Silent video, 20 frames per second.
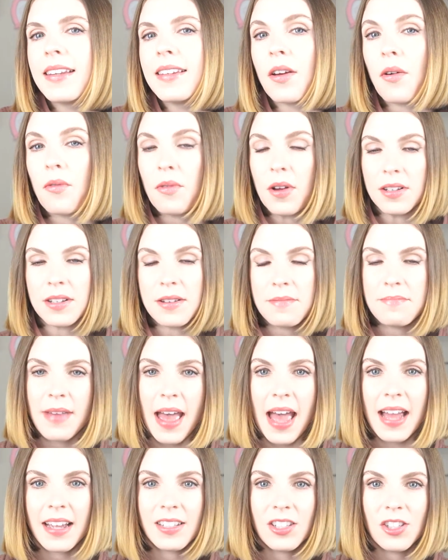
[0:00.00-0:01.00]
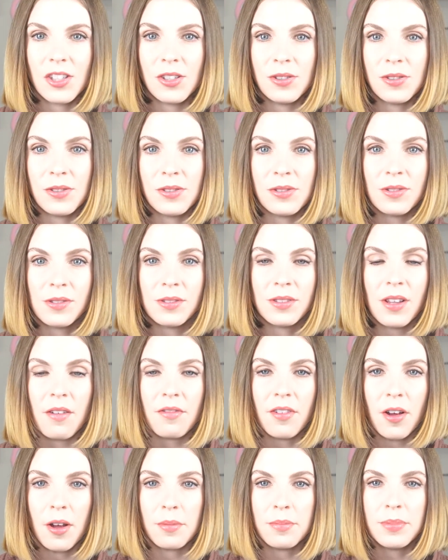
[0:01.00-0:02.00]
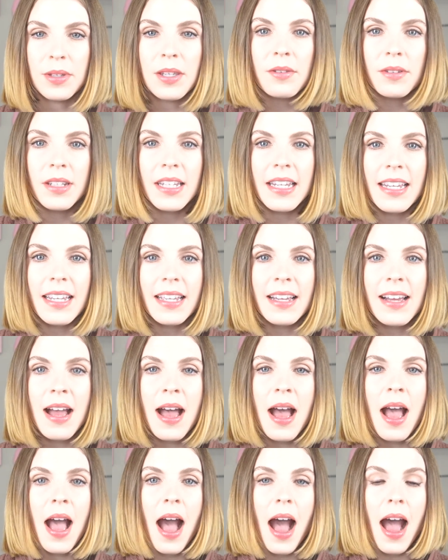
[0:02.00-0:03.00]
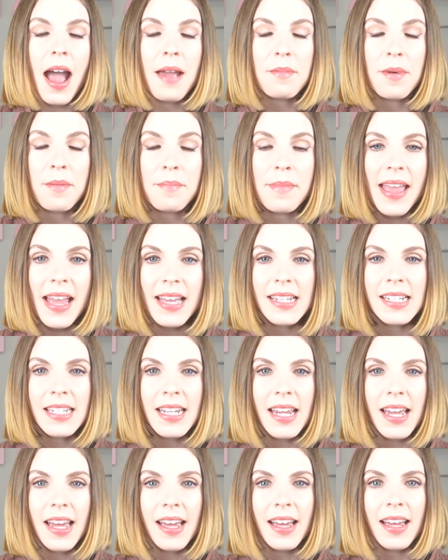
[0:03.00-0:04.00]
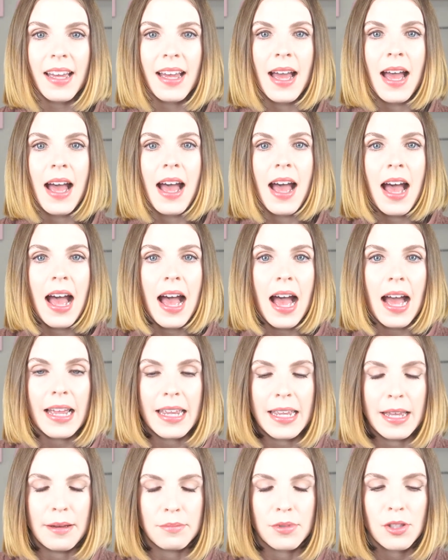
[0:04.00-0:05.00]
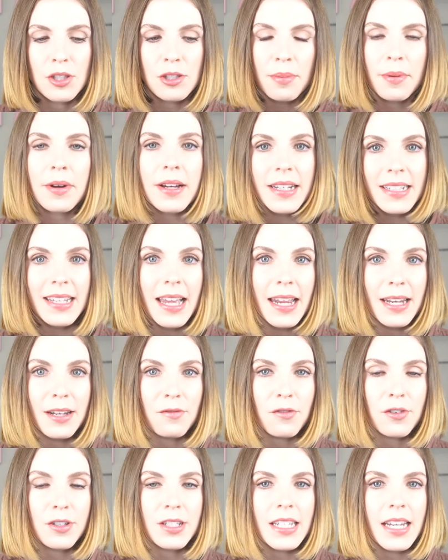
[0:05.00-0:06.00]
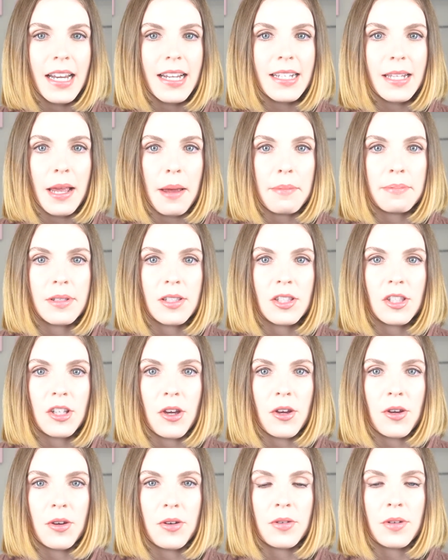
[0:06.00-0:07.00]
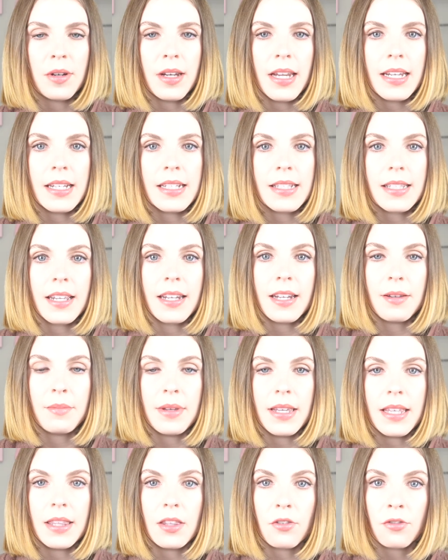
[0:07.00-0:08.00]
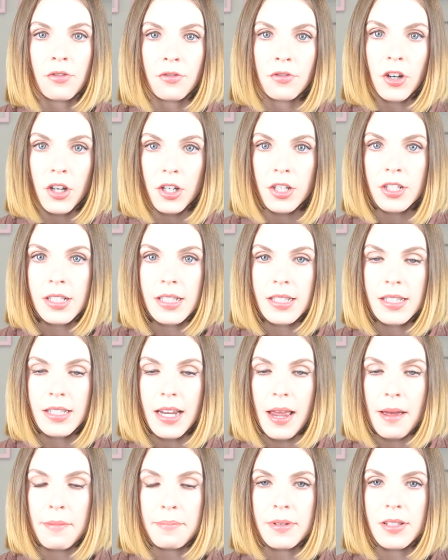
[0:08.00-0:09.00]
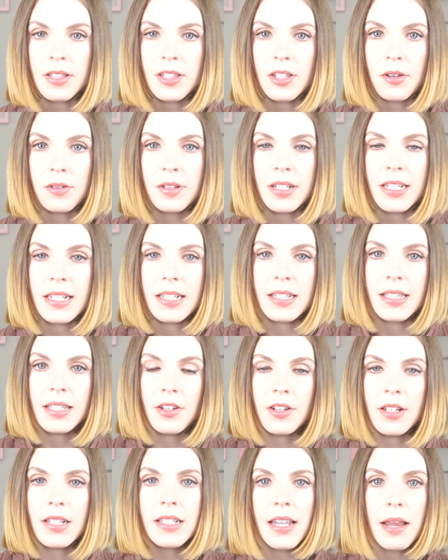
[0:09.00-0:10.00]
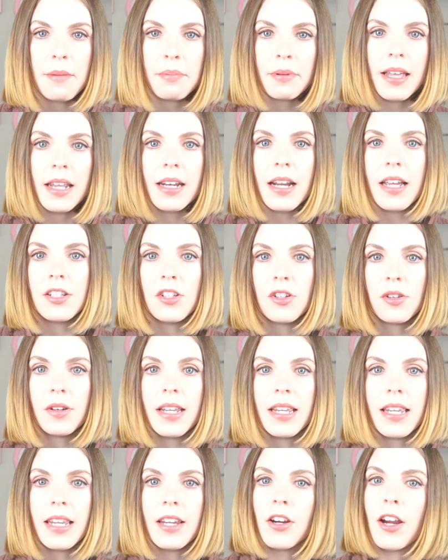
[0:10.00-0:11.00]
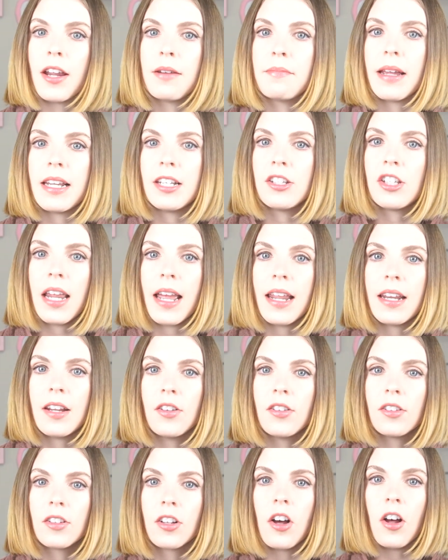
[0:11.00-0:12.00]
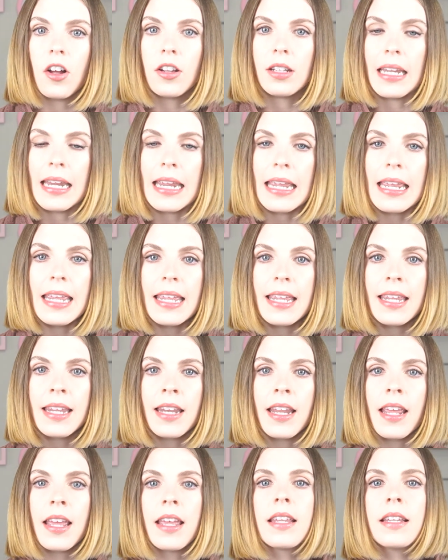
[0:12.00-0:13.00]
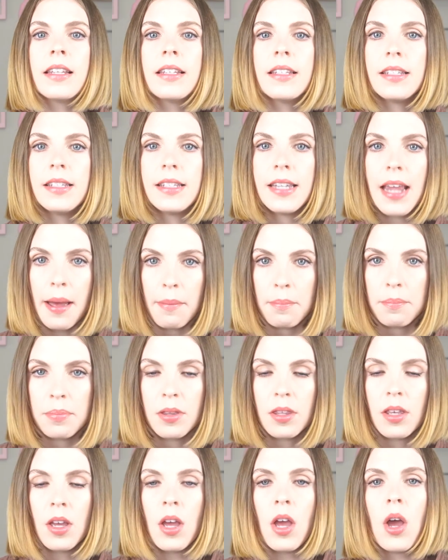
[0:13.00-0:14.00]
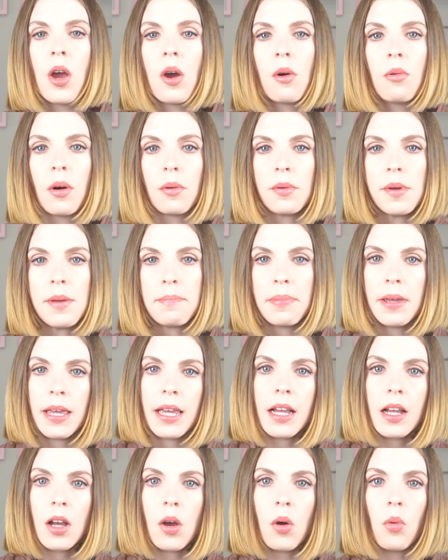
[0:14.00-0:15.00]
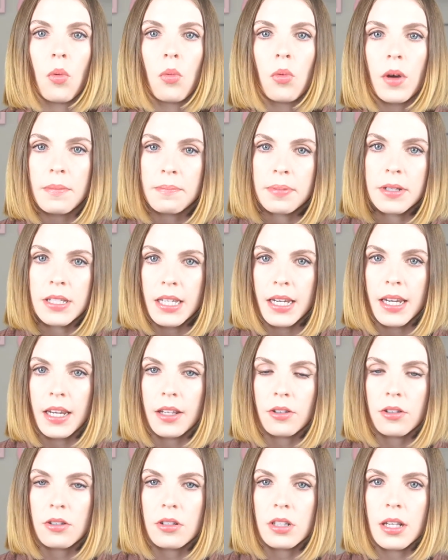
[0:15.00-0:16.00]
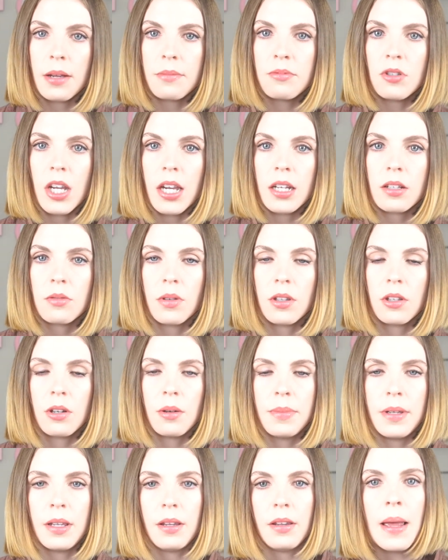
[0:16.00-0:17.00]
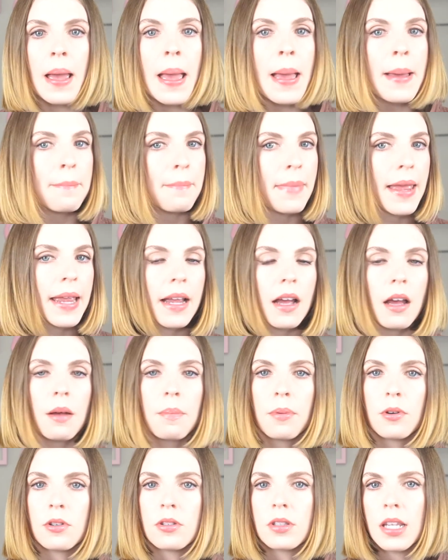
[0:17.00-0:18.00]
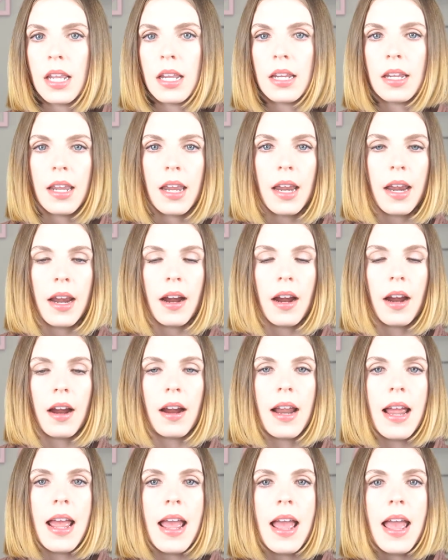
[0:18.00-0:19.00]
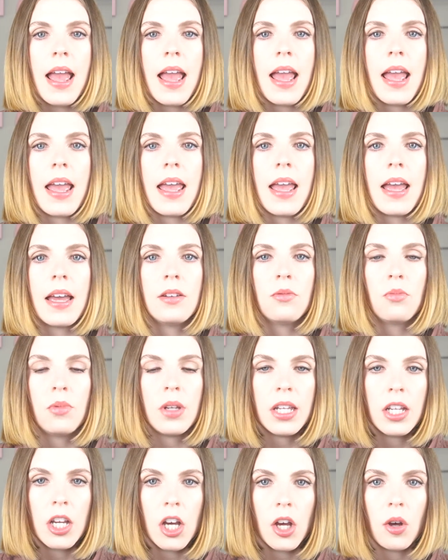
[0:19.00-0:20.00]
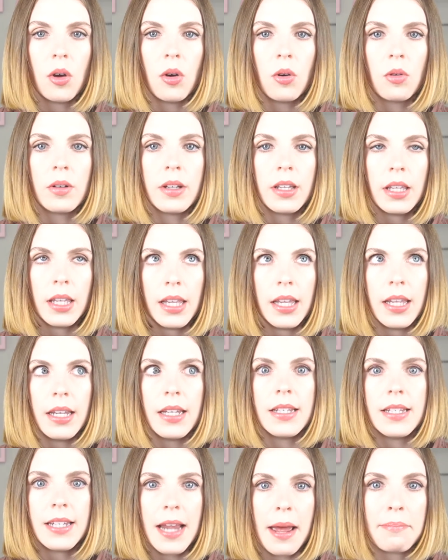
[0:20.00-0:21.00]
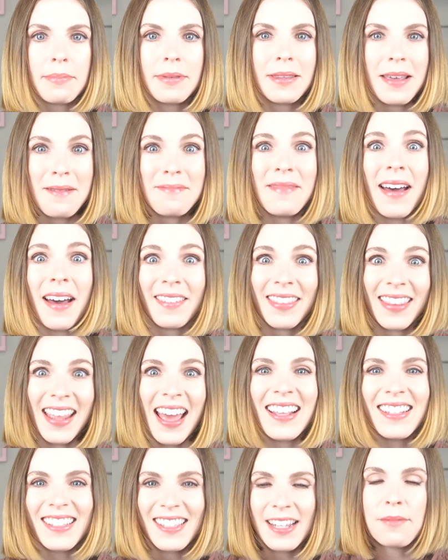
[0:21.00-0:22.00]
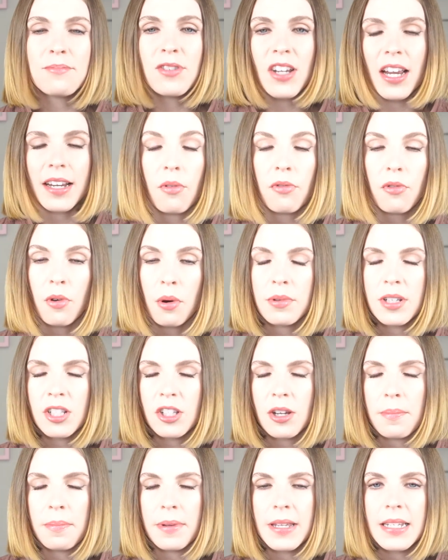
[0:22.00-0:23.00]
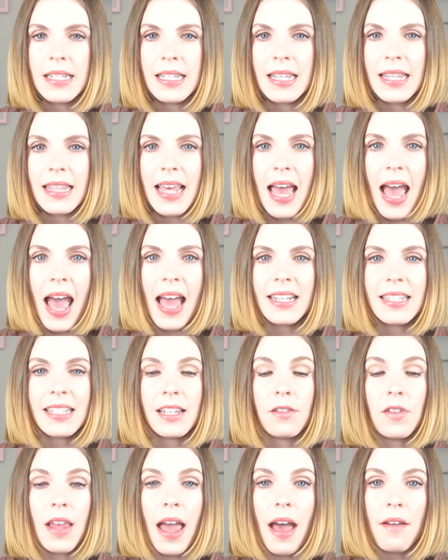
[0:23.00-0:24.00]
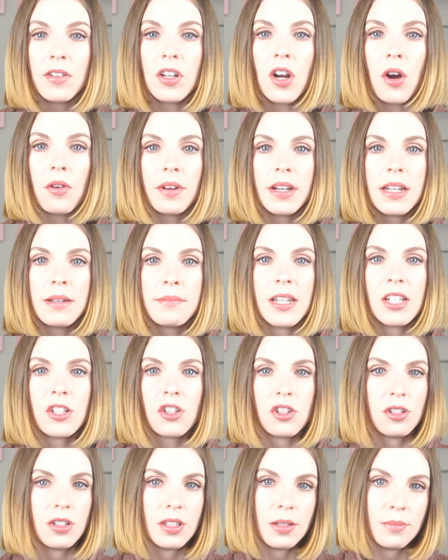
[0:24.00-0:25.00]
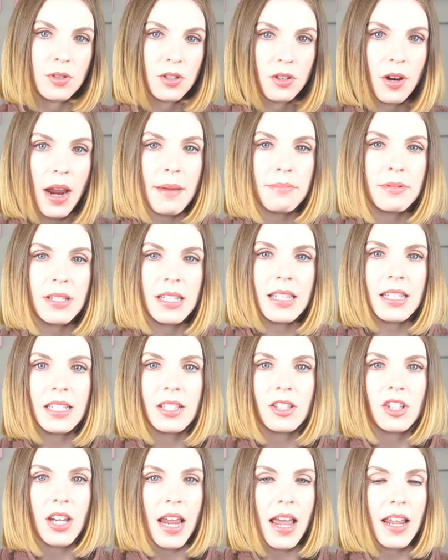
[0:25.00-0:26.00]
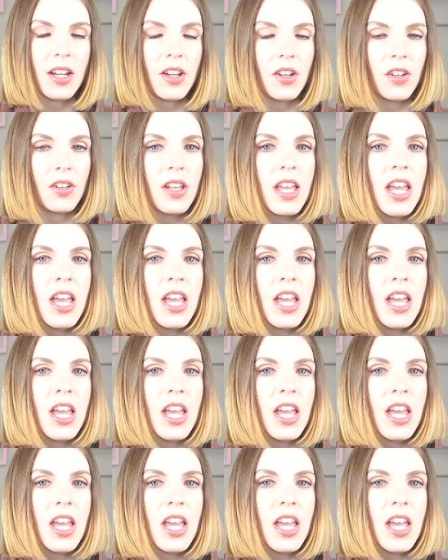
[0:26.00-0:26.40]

welcome back to Love All Beauty. I'm Amanda. I am super excited for today's episode. It is going to be the first episode in a series I plan on doing here on my channel called In Depth, where we pick one particular subject, whether it be makeup or skincare, and we go in depth about that subject. Before we jump into that, if you haven't already, make sure you subscribe to this channel.